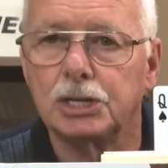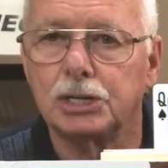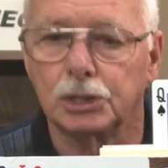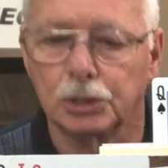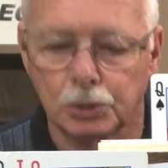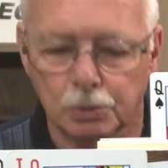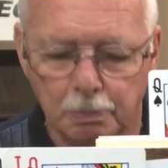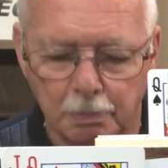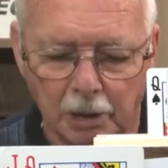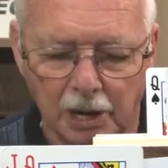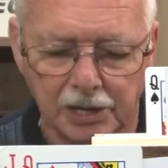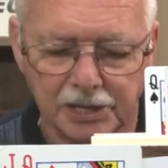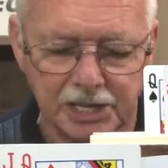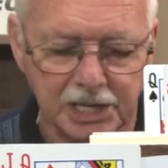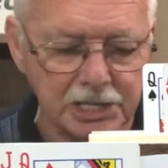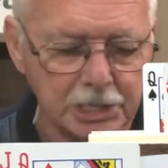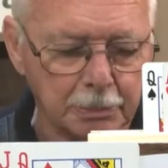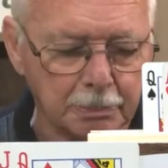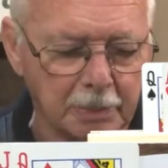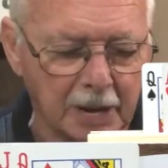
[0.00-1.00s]
to
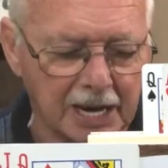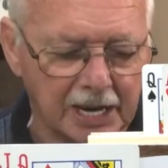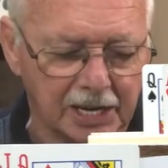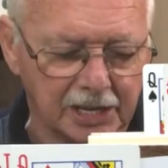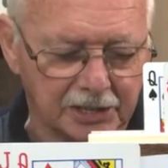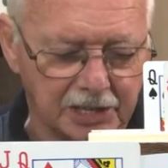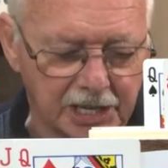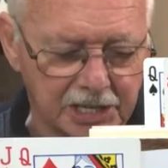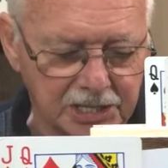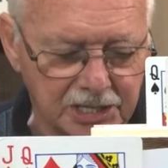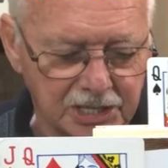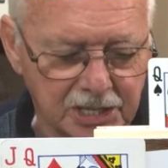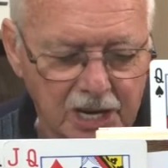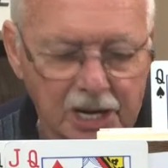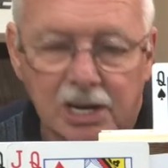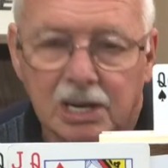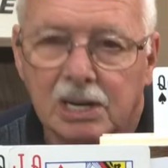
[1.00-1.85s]
participate in this